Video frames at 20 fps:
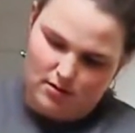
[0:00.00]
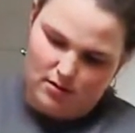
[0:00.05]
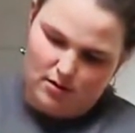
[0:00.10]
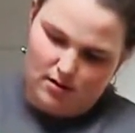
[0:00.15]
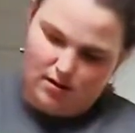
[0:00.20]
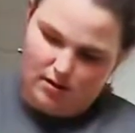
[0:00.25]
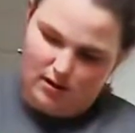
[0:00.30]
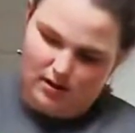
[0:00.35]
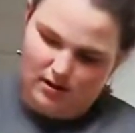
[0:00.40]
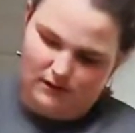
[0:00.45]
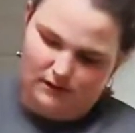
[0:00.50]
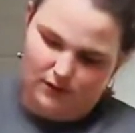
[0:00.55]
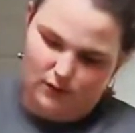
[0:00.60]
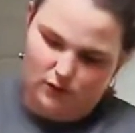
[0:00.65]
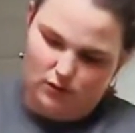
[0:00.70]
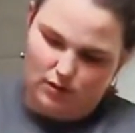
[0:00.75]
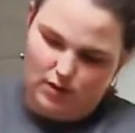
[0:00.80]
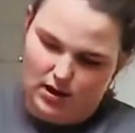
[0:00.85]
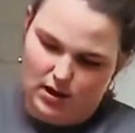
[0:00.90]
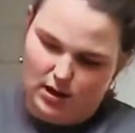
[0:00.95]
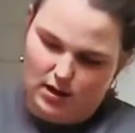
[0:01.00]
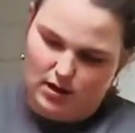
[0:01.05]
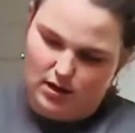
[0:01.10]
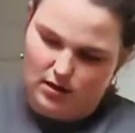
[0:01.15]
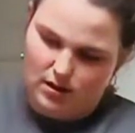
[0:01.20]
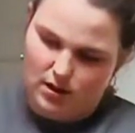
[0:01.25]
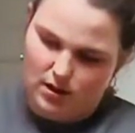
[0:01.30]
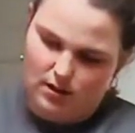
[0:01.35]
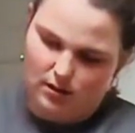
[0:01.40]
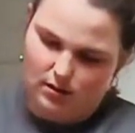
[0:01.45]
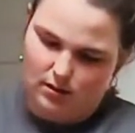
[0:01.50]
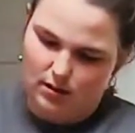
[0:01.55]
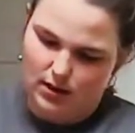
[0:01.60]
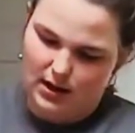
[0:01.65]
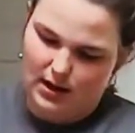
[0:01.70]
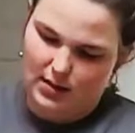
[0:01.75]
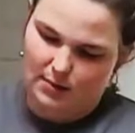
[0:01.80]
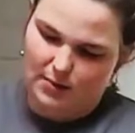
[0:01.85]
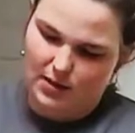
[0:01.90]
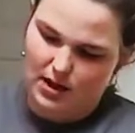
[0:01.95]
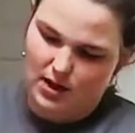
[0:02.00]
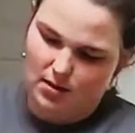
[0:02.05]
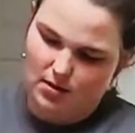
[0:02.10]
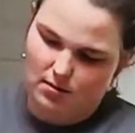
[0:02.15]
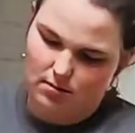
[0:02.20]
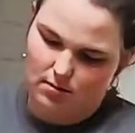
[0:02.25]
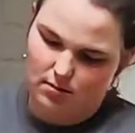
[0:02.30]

And if you are anything like me,